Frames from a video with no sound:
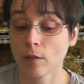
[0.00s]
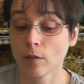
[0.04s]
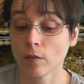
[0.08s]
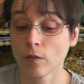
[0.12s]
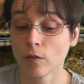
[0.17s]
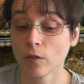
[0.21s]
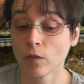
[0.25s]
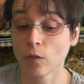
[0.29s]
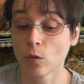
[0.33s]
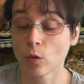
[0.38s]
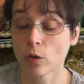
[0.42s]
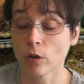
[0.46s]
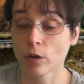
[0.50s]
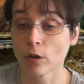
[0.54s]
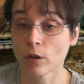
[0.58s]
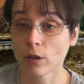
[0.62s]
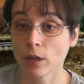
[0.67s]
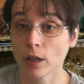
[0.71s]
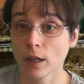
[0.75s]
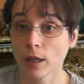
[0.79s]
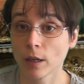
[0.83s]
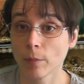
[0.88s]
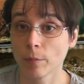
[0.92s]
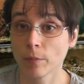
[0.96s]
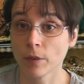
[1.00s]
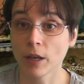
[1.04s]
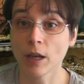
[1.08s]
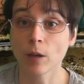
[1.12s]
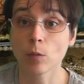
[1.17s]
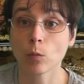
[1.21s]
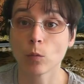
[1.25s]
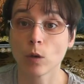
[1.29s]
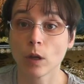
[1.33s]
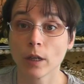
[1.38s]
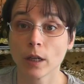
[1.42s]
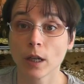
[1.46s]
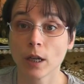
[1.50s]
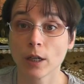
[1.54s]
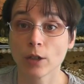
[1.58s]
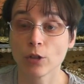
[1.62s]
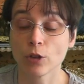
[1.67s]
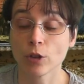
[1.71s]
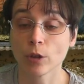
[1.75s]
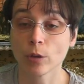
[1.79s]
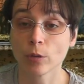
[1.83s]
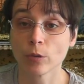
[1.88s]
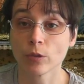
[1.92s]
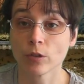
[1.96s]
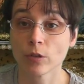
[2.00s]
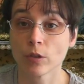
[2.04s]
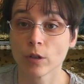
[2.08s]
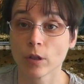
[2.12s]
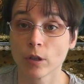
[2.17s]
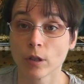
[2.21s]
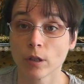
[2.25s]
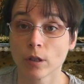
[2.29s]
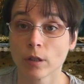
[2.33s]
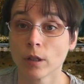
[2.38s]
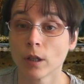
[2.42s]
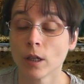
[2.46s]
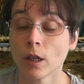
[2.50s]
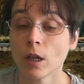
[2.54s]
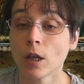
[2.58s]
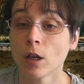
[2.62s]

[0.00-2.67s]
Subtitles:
for that one I chose the